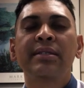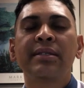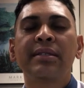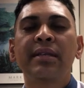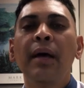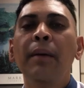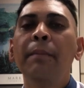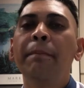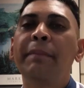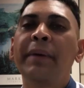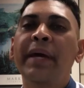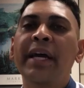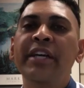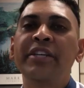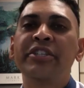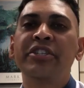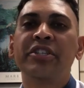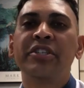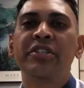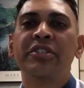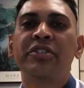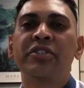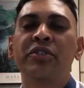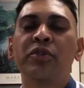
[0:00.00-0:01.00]
Some
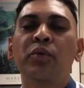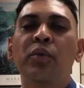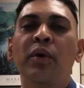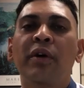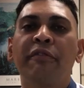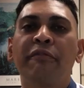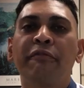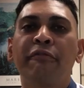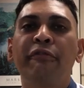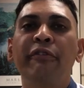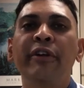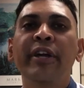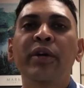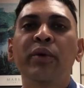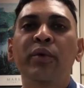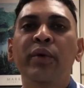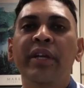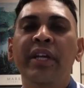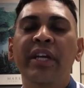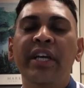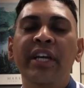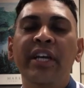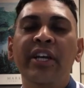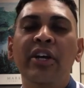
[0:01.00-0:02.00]
patients who are
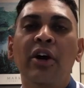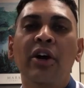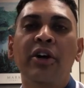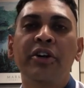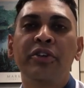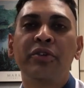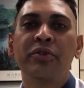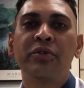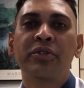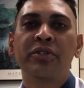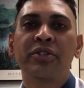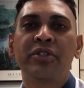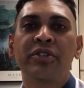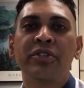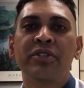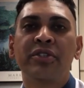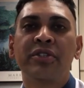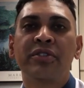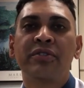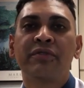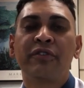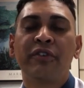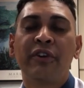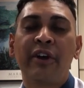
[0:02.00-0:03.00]
frequent ER
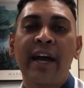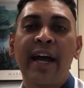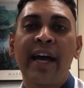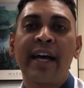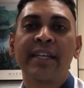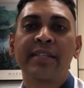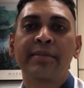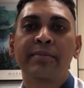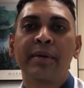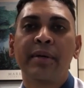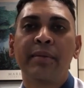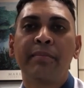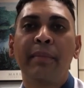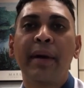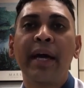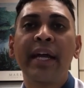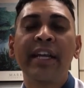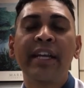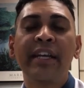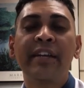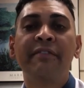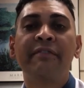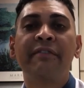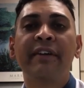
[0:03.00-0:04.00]
users for asthma
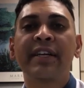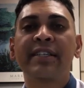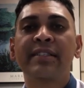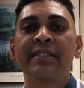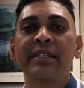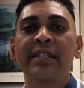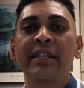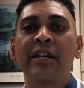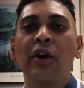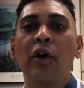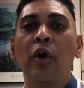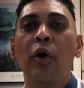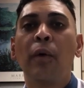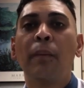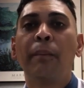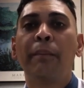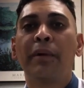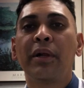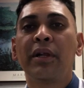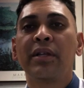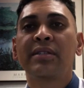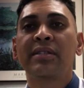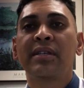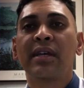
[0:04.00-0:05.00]
might invest in a home
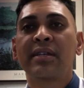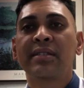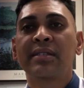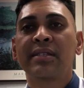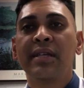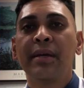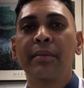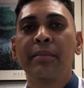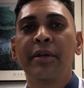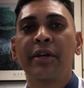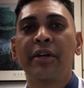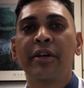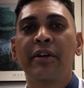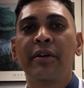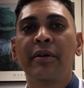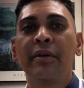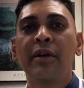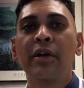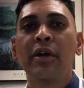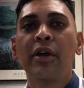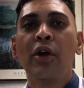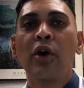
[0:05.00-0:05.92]
pulse oximeter